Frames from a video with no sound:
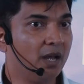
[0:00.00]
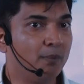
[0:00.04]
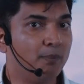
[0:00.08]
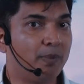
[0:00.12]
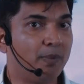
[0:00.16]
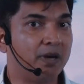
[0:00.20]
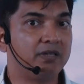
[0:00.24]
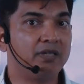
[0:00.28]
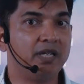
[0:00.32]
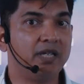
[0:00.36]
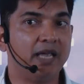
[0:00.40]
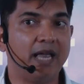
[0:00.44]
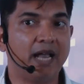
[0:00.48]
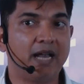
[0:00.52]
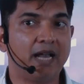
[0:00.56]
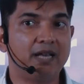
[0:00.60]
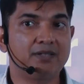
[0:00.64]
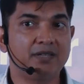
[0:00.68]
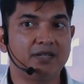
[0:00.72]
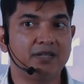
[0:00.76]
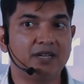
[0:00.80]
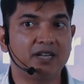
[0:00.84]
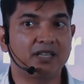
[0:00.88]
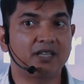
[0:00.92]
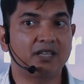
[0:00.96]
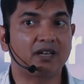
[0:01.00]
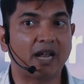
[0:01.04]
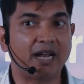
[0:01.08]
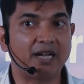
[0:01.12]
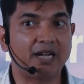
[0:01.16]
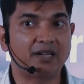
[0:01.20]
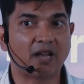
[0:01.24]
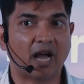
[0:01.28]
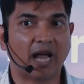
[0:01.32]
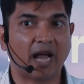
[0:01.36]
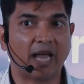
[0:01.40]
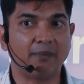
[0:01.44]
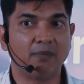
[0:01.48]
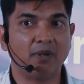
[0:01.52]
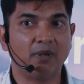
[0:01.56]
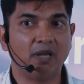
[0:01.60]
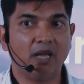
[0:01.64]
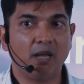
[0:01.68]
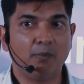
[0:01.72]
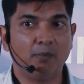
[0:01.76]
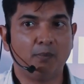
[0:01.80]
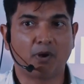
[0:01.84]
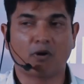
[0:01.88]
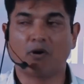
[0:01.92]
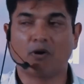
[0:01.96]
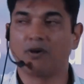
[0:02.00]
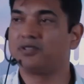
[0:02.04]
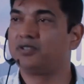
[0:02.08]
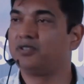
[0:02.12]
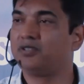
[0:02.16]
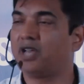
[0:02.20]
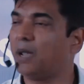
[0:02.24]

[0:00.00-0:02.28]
but they exited at the right time because